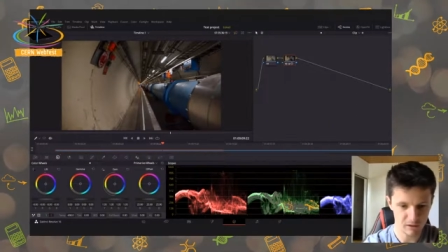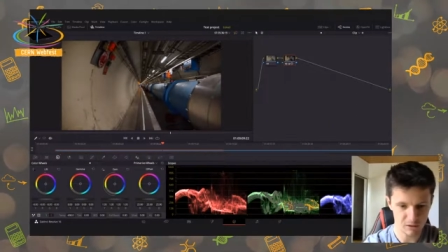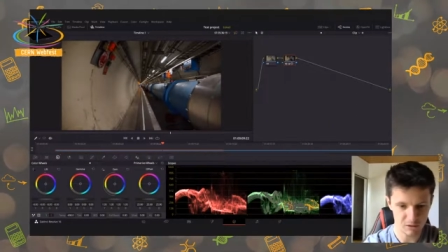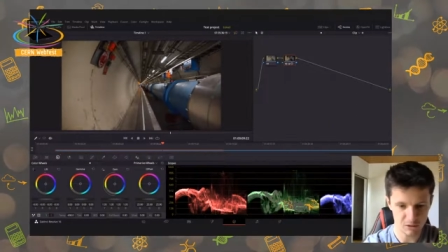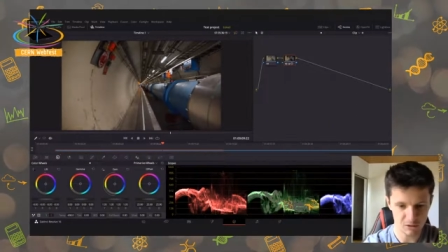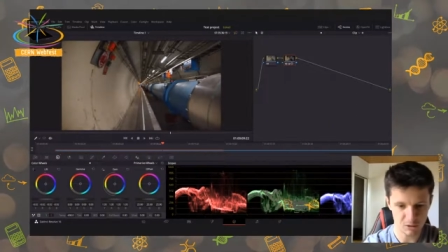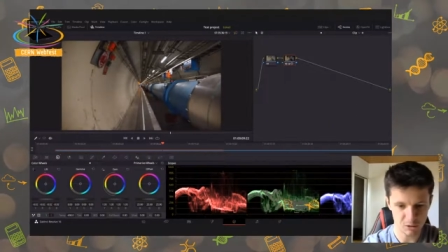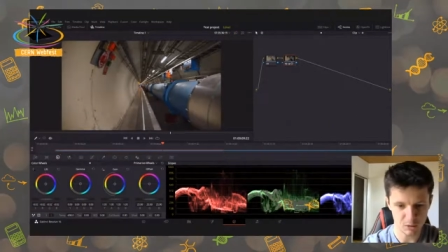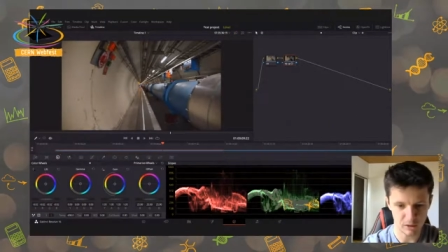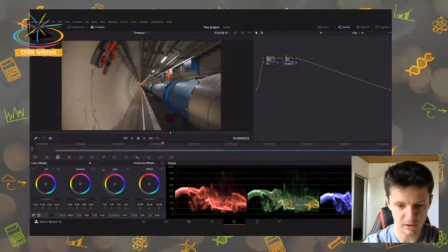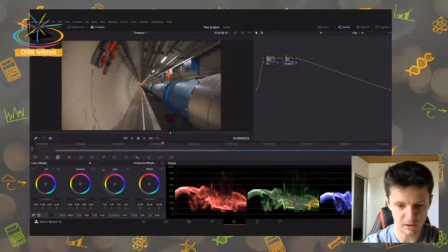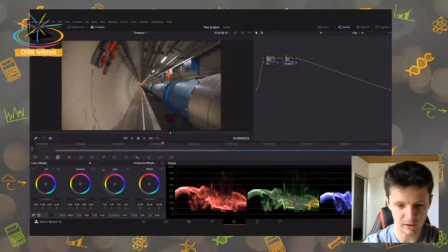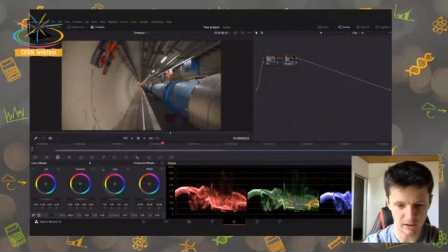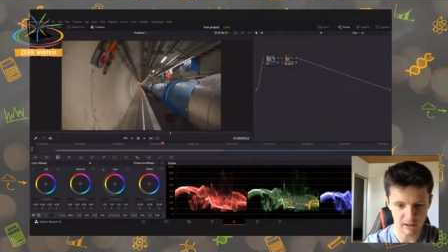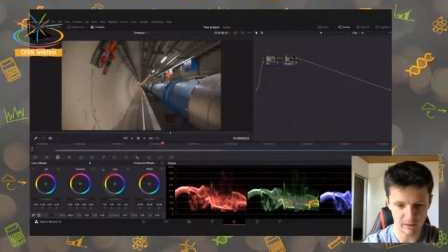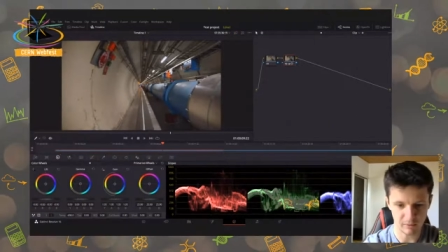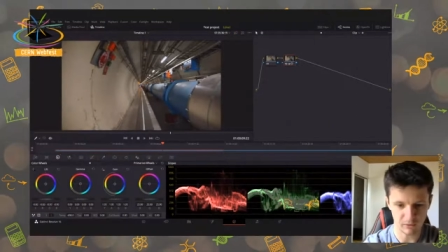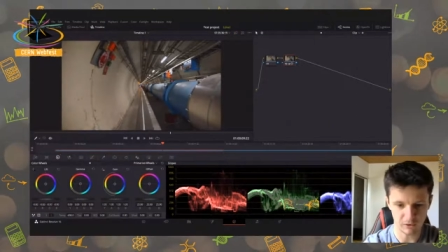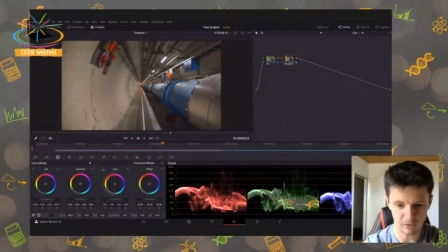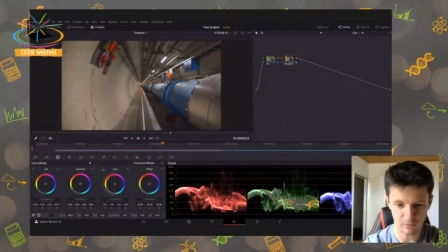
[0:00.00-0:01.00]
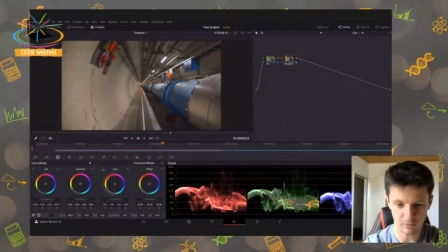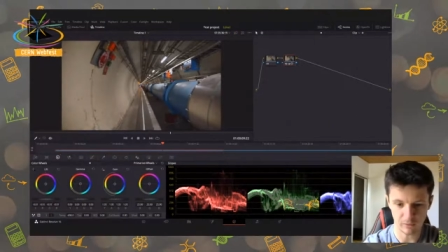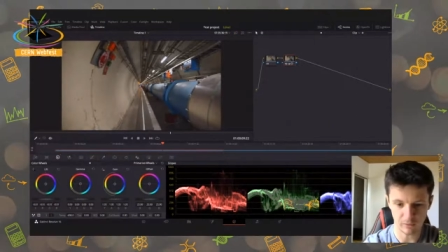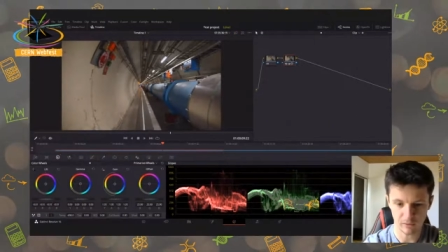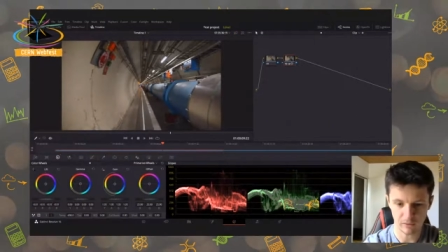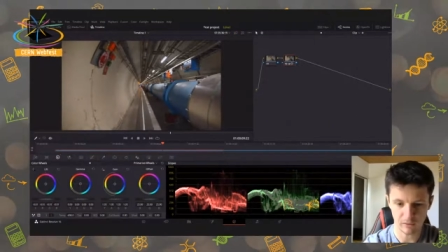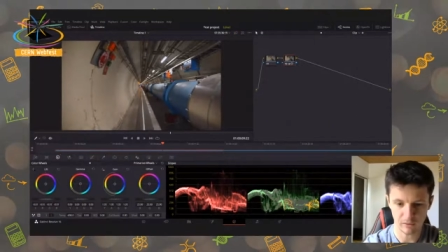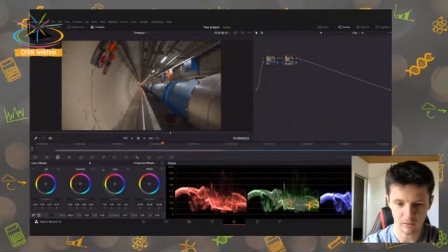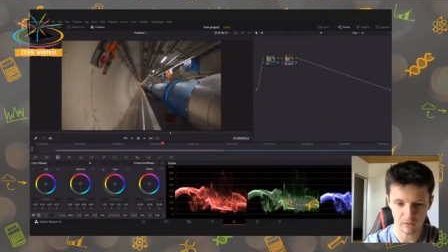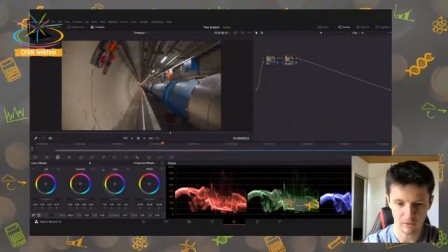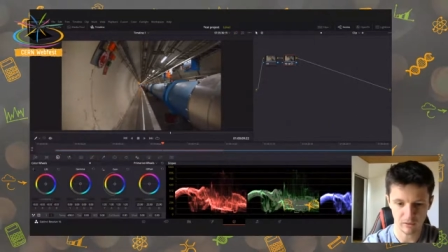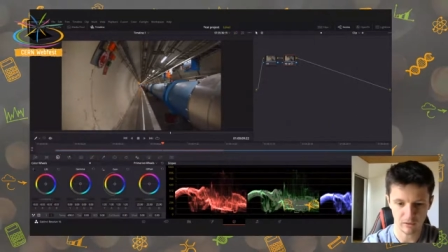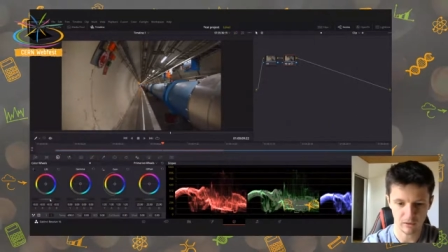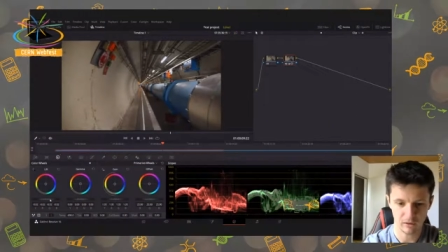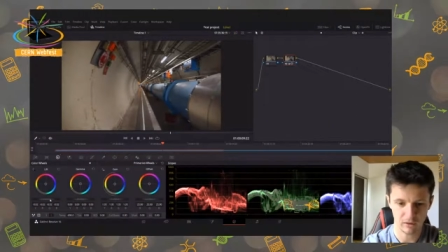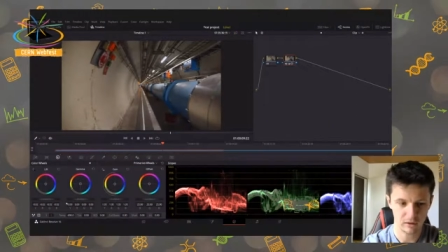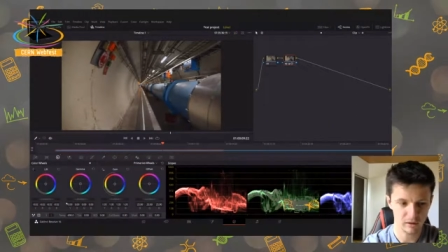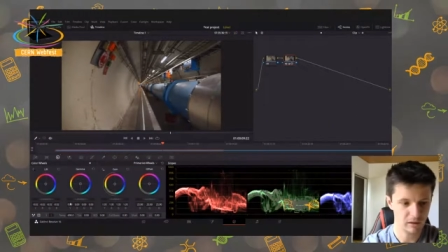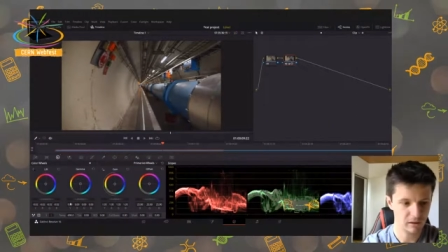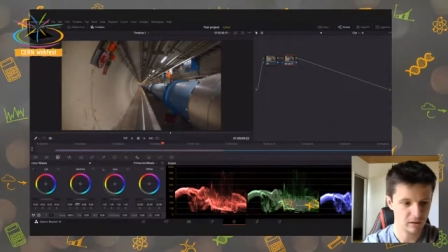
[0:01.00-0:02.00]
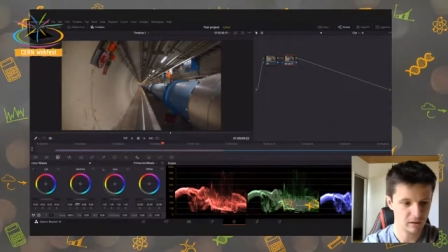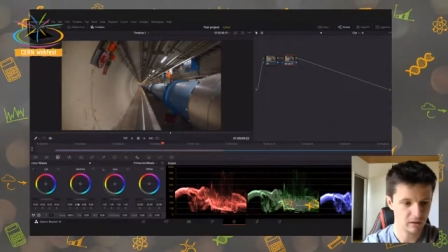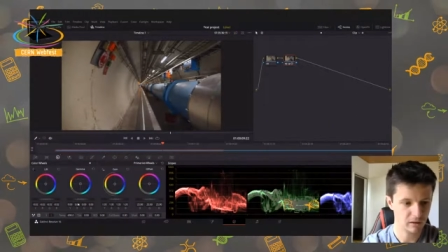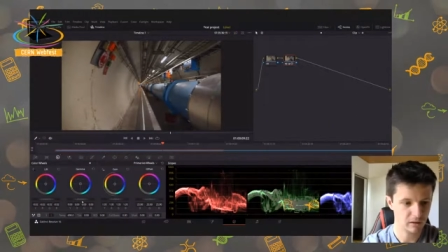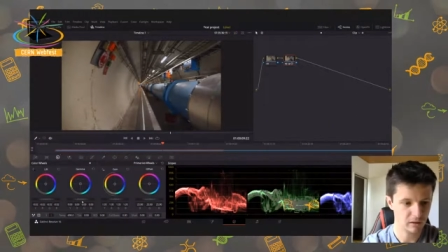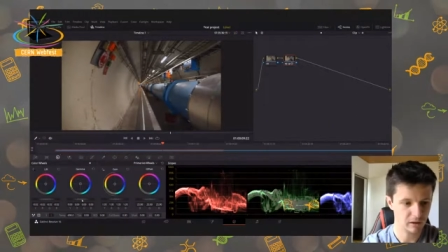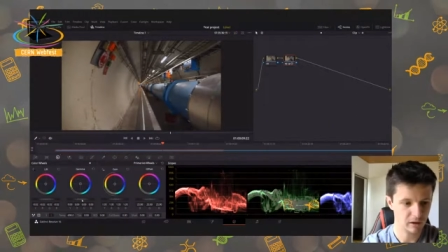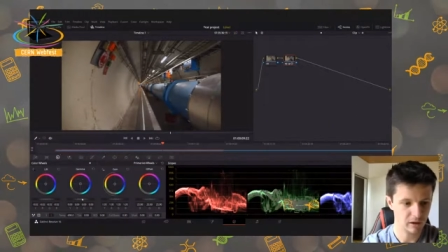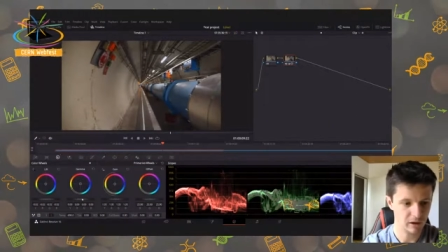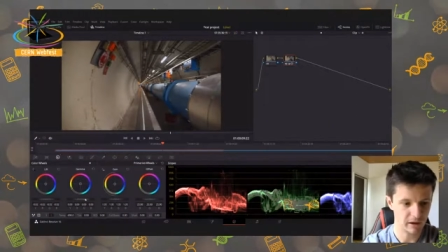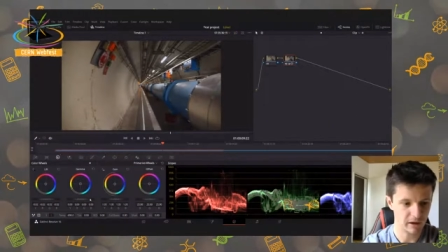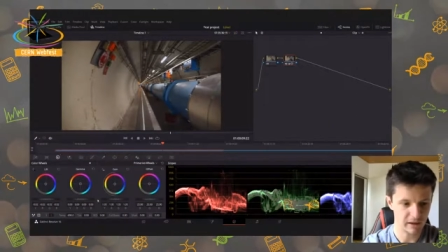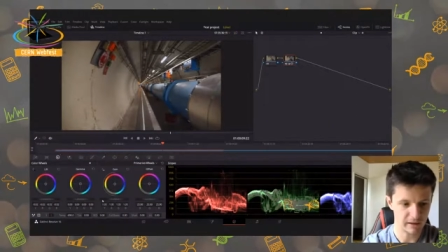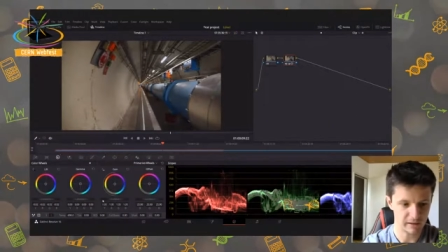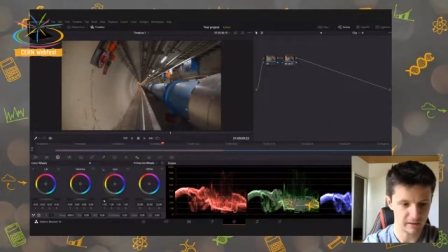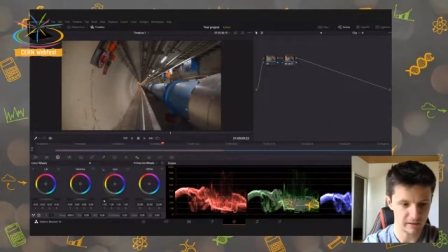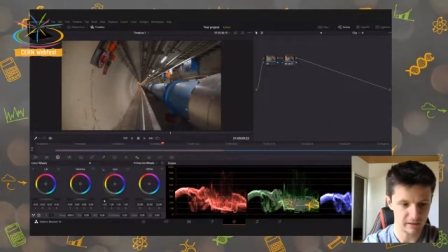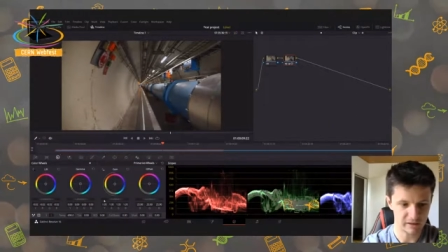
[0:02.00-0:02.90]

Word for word: Just try and keep them at